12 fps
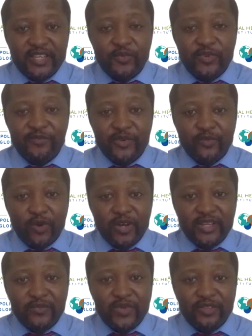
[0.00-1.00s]
So we've been
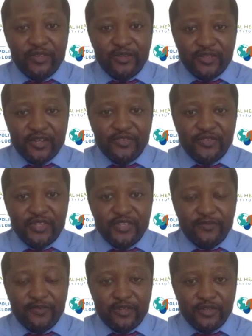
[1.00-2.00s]
working with those countries
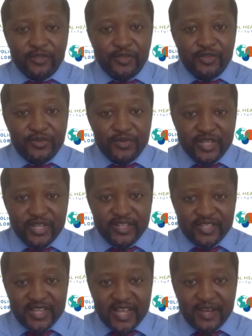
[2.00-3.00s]
for close to 2
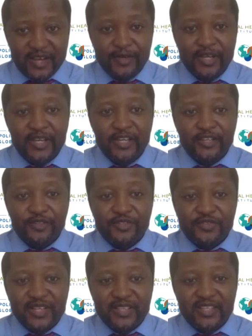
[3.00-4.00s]
years now to
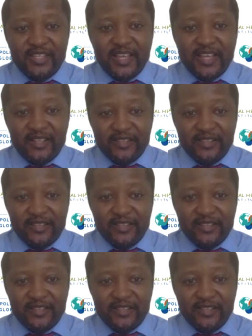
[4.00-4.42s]
strengthen